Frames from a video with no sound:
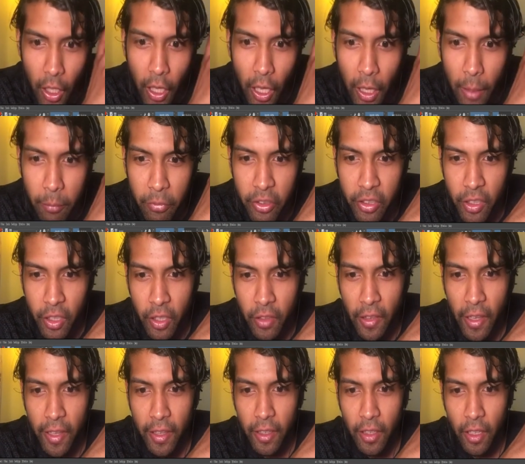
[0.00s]
I'm seeing
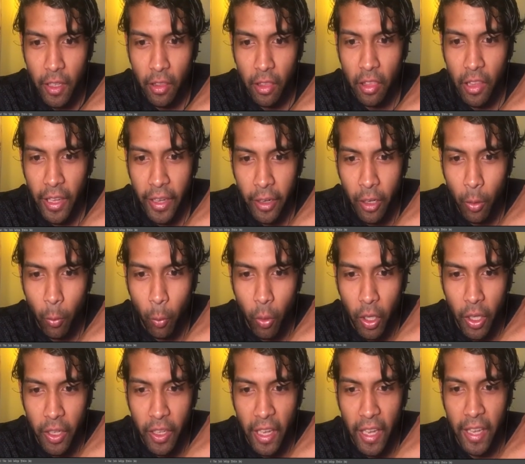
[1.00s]
that layer
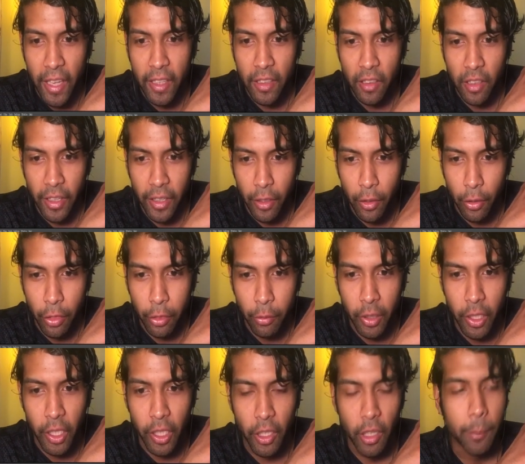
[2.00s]
1 and layer
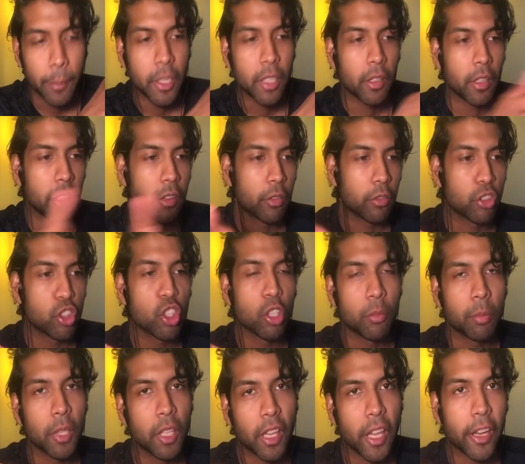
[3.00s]
3, I mean, it should
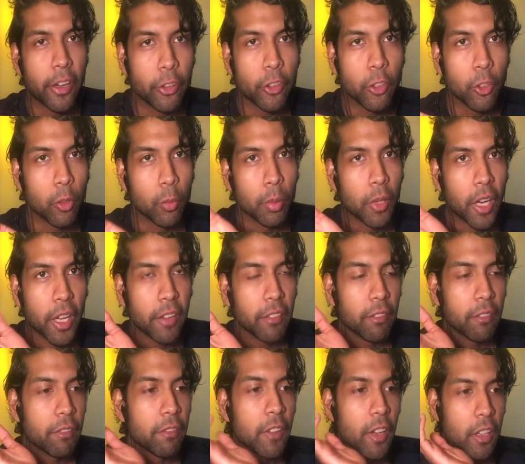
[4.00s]
be layer 2, but I
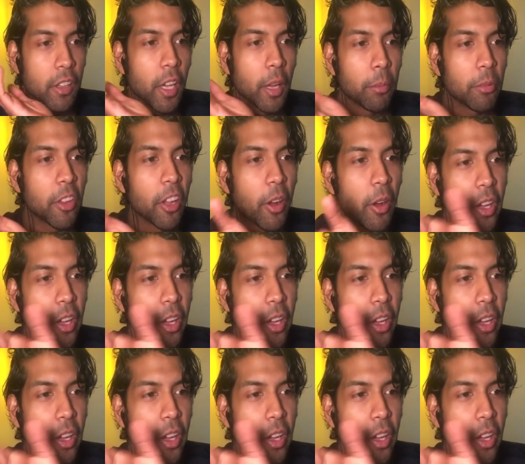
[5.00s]
fucked up, so I